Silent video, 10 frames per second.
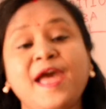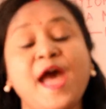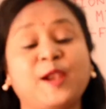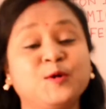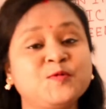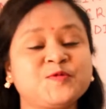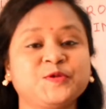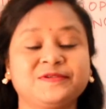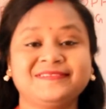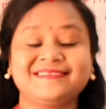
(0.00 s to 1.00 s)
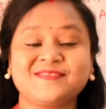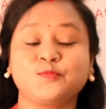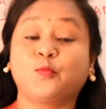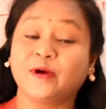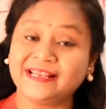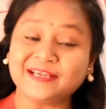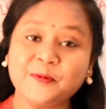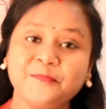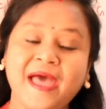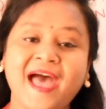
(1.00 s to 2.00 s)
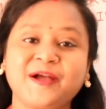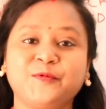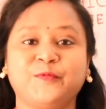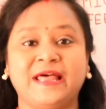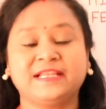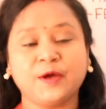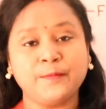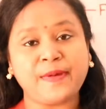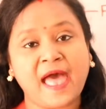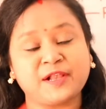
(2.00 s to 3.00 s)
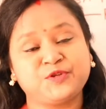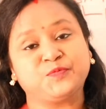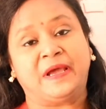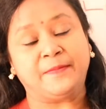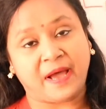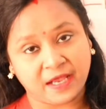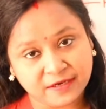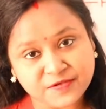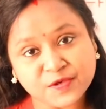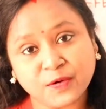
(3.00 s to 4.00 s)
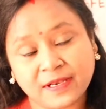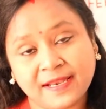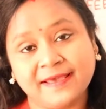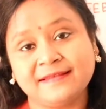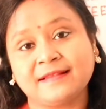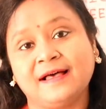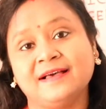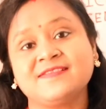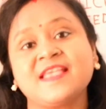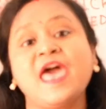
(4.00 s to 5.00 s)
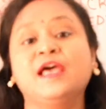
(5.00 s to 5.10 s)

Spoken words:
Hello students, welcome back to my biology online class.